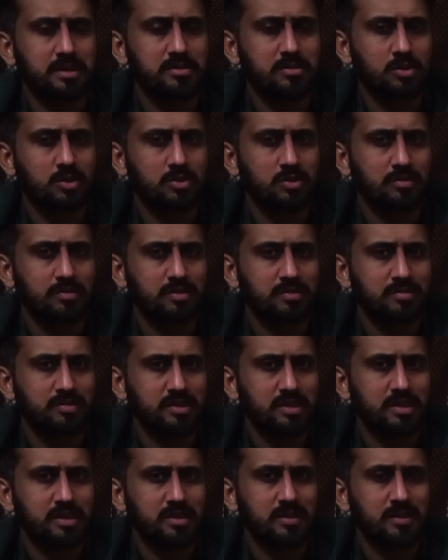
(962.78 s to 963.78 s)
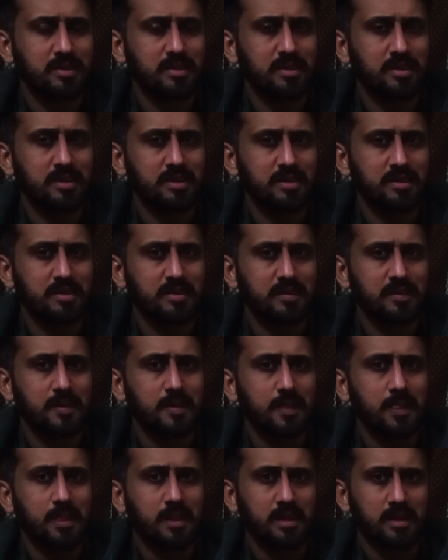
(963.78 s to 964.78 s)
painless loss of the vision,
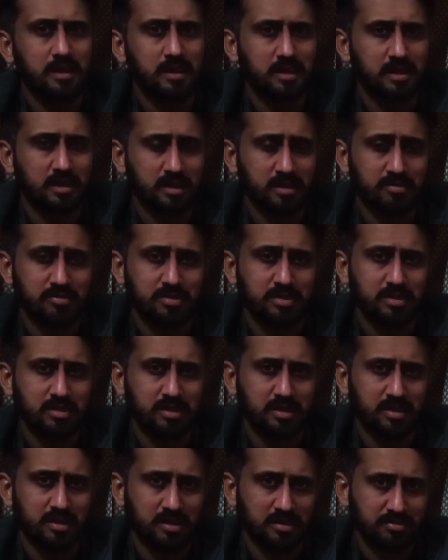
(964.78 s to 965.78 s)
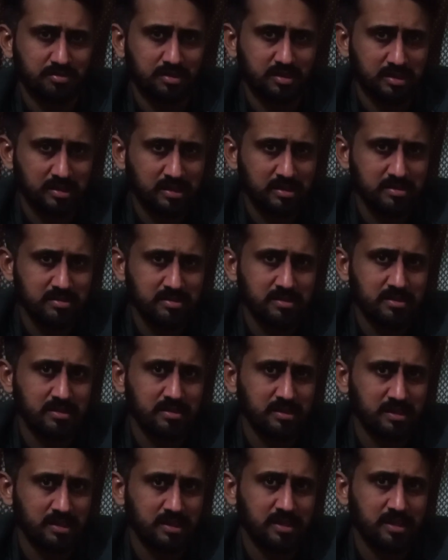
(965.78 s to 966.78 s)
if there is a
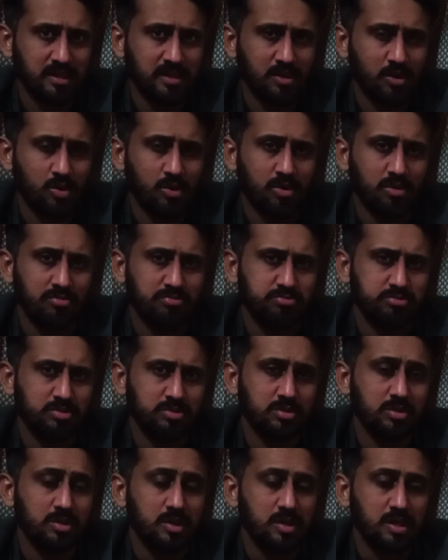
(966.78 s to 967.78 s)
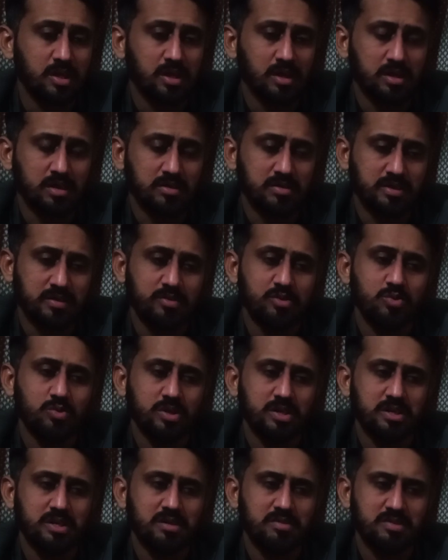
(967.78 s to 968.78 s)
delay of 7 to
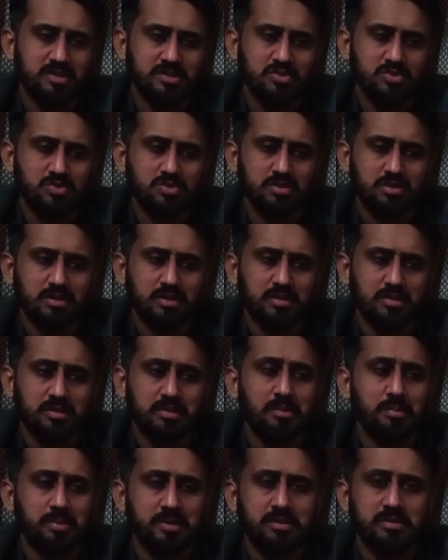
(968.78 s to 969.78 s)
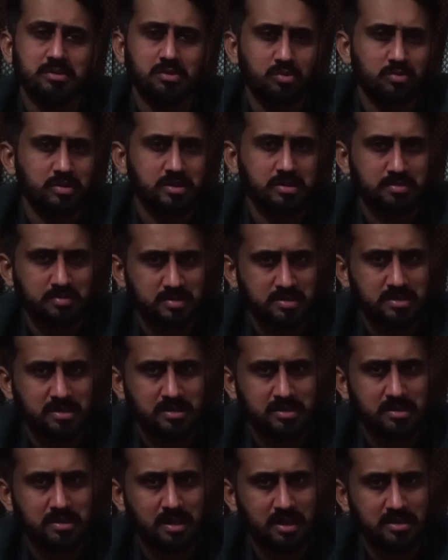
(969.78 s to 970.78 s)
8 hours visit
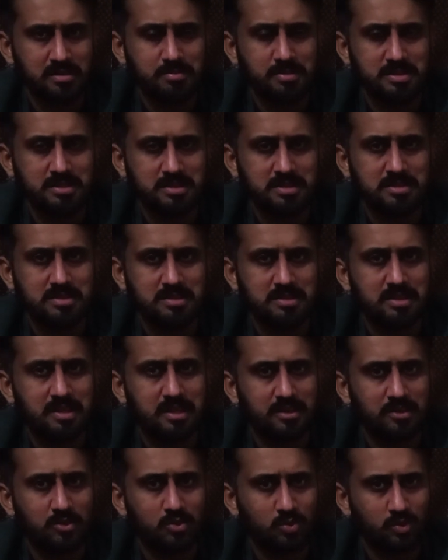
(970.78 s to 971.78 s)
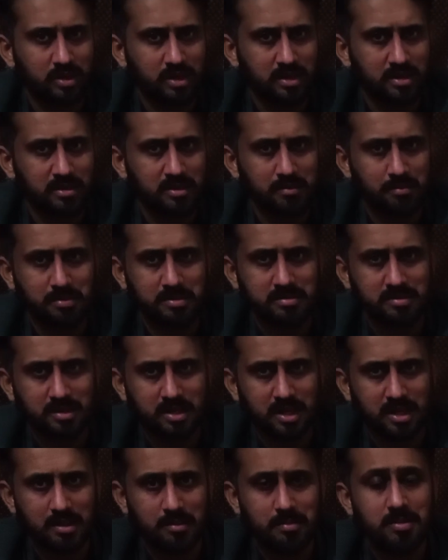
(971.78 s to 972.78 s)
the eye specialist, then you can
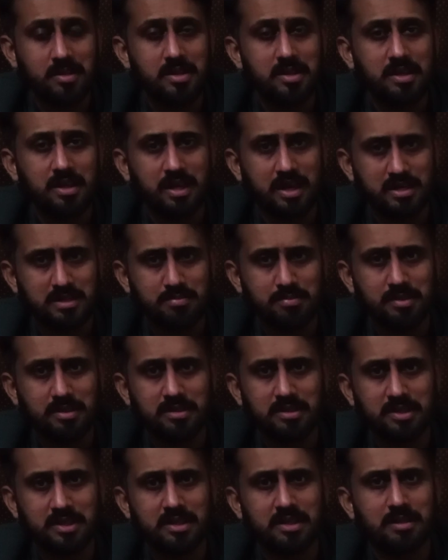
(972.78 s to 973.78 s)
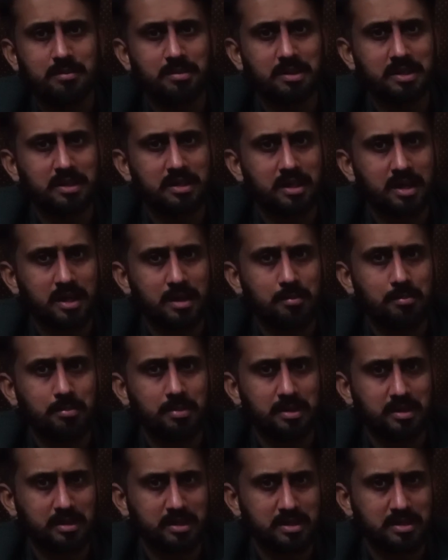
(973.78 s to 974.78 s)
prescribe aspirin 300 milligram
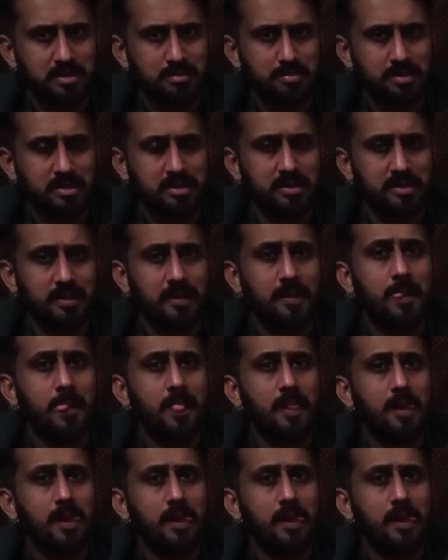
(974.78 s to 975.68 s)
per kg per day,